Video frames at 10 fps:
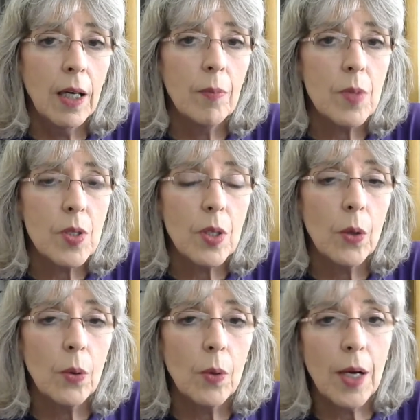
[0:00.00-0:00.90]

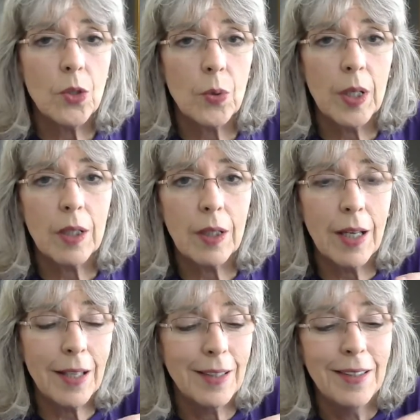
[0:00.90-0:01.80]
So I drink
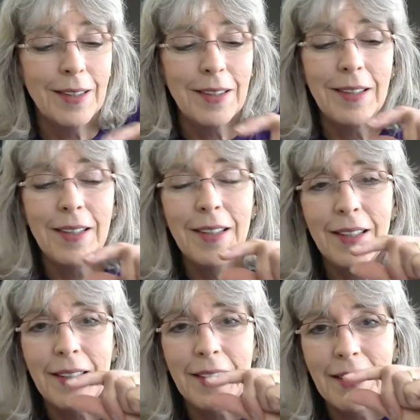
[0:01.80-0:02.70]
like
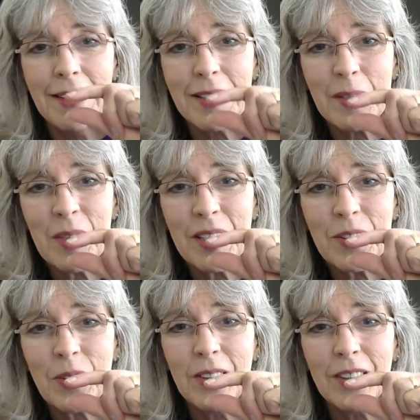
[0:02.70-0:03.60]
this much
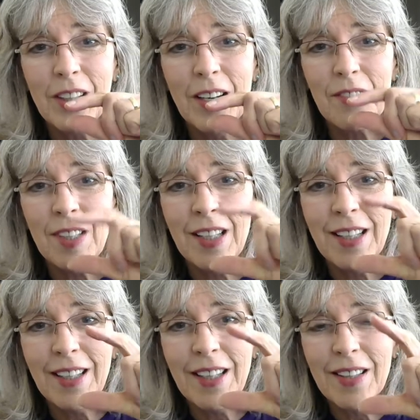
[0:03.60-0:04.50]
real coffee
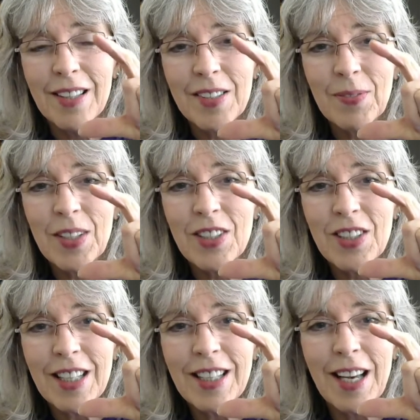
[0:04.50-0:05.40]
and this much
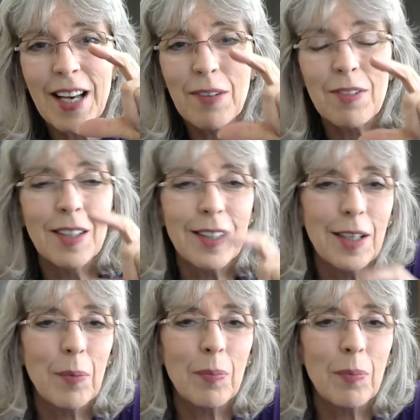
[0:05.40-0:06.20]
decaf in a cup,